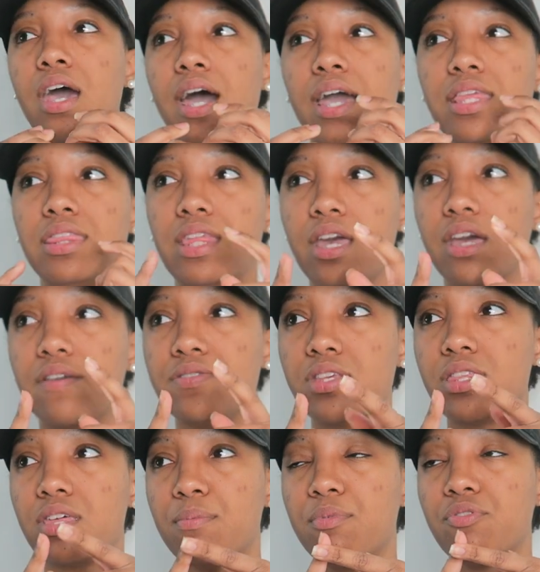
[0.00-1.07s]
I think I've
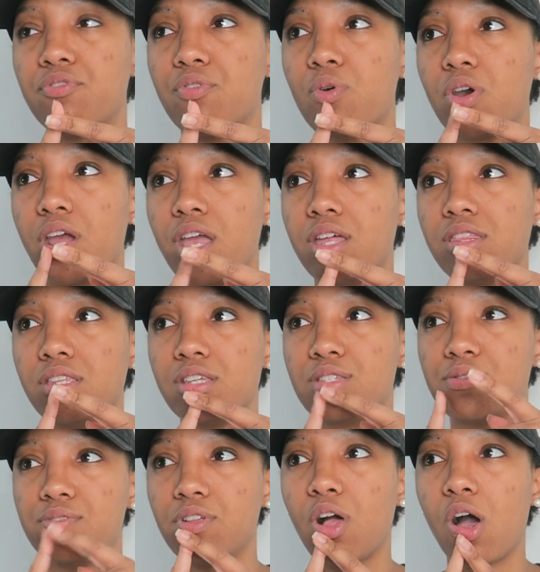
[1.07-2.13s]
said that before in this
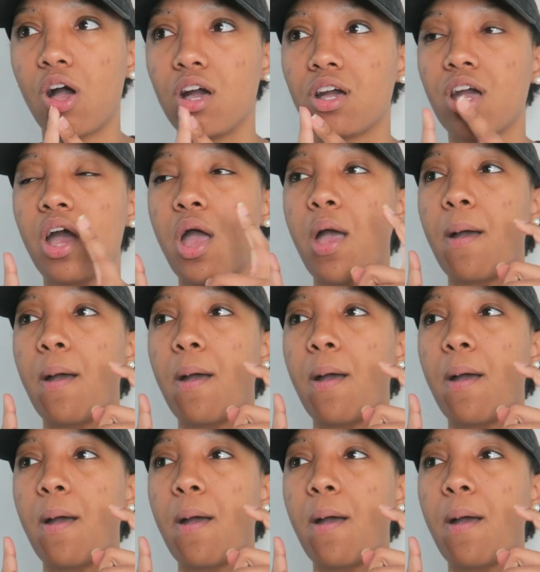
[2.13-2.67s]
vlog,